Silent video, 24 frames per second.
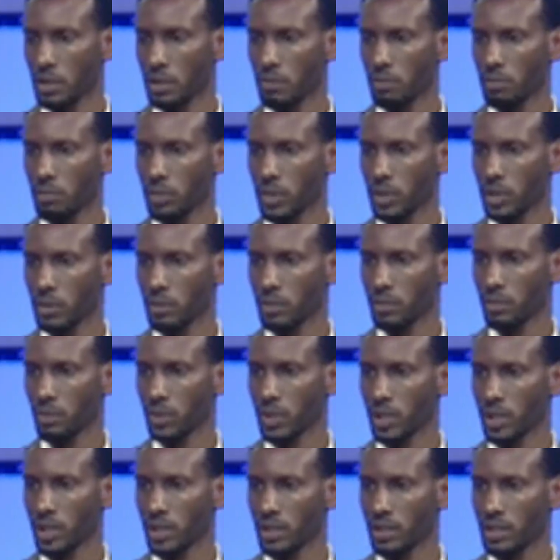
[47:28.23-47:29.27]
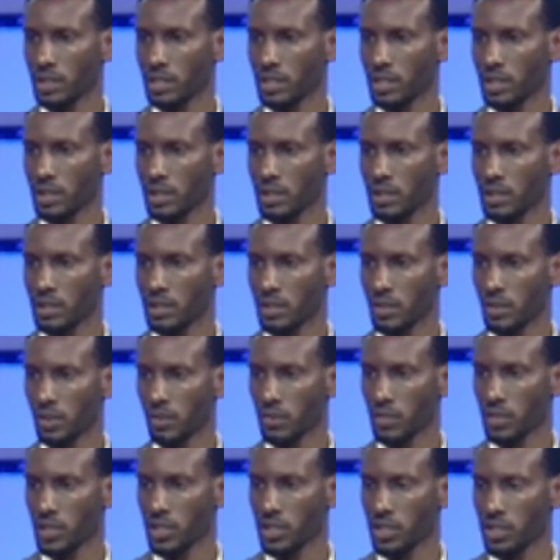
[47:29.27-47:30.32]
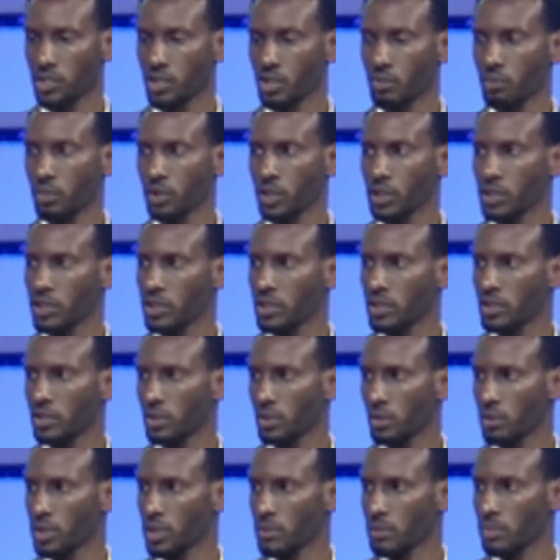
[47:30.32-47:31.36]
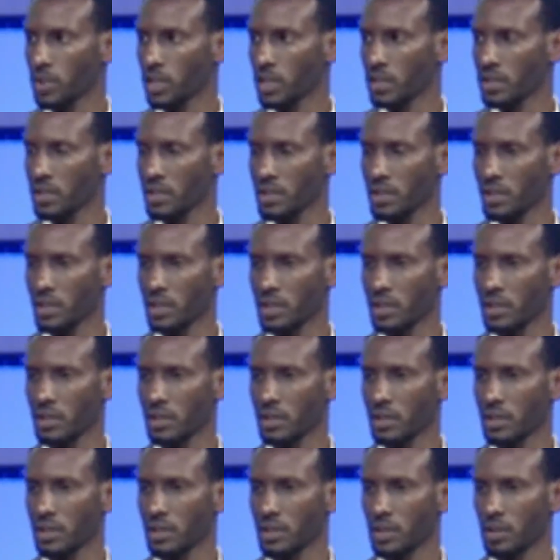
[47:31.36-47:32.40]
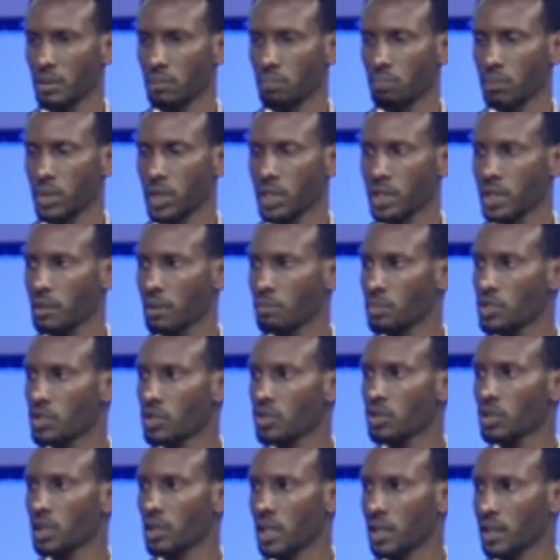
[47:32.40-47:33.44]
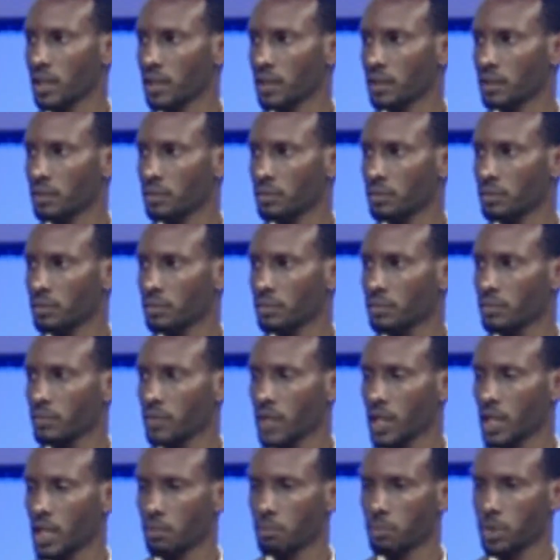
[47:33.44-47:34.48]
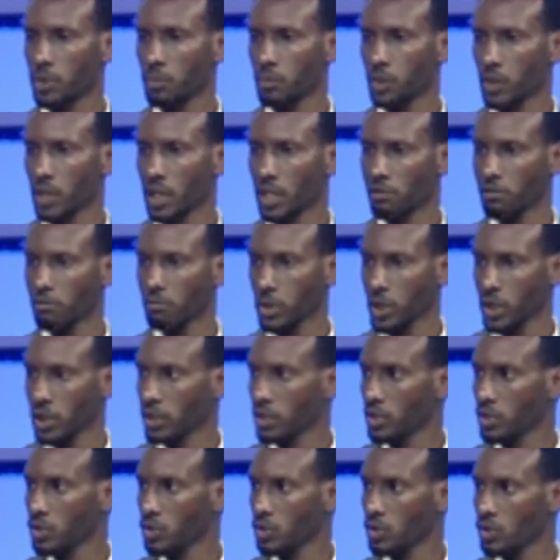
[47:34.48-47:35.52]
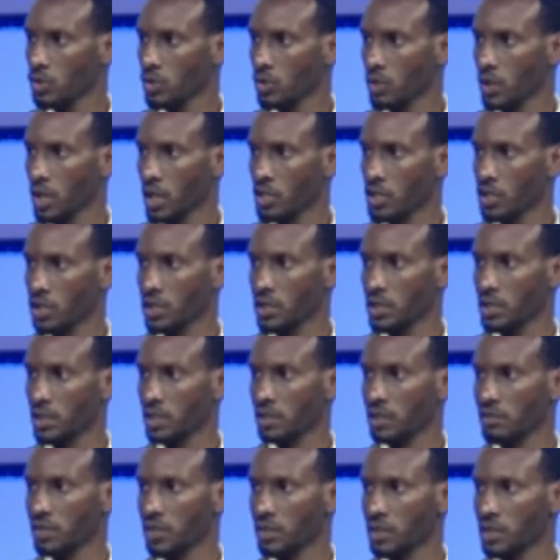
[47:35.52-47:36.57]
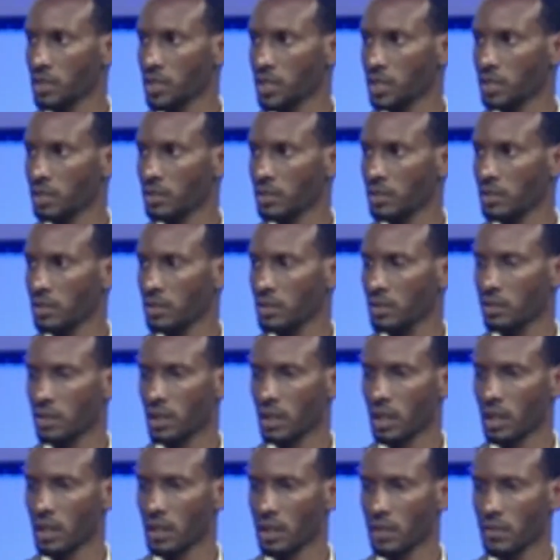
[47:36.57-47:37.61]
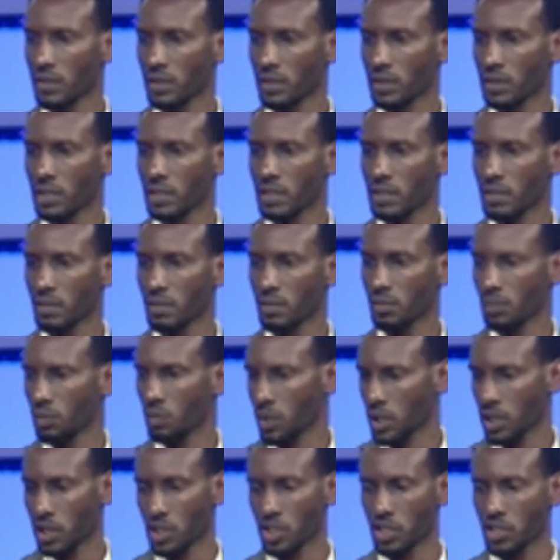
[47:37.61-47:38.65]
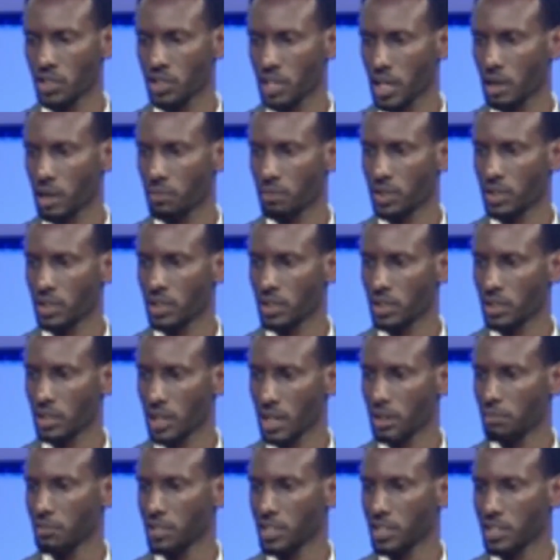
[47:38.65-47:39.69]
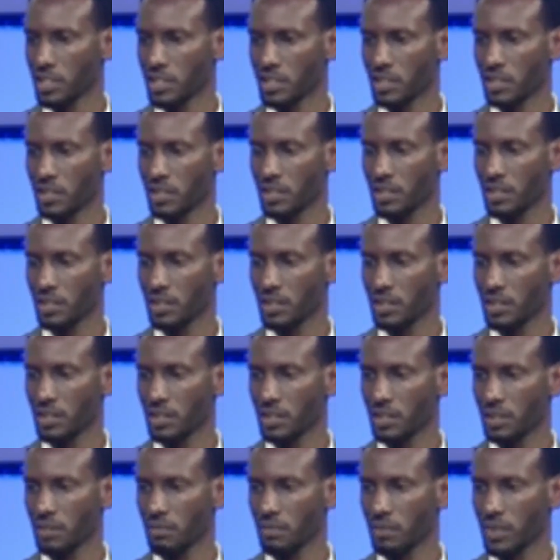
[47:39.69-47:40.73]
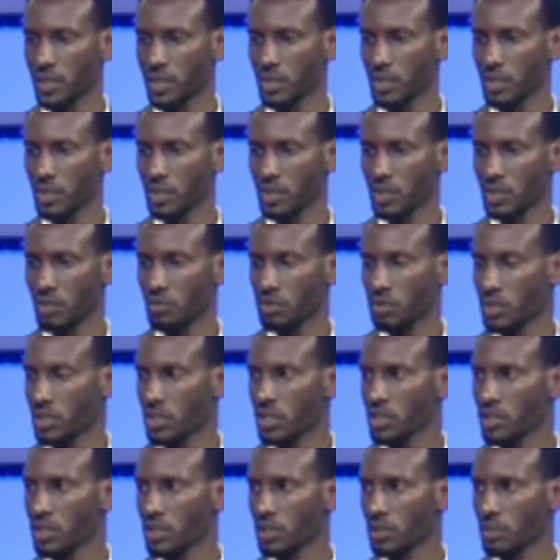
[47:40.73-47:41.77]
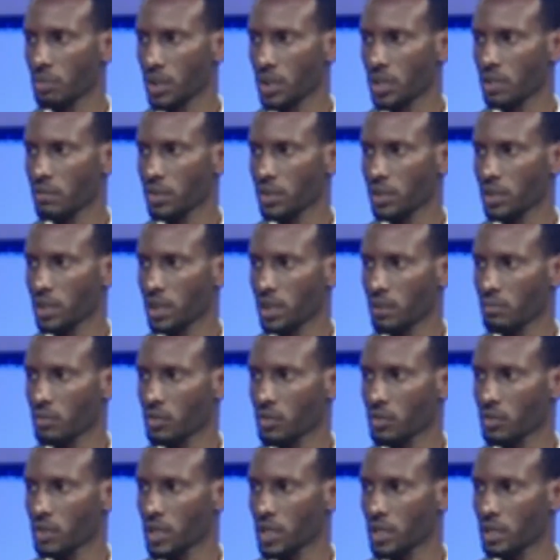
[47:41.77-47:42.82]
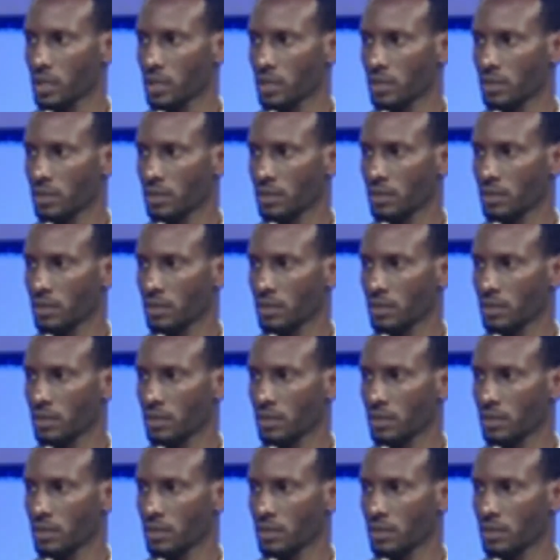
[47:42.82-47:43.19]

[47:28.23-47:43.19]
but what I can say is obviously geopolitics always plays its hand, but numbers don't lie, and people love partners who actually deliver results. And I think that's each time it's a time and tested jurisdiction that whenever they come to Rwanda,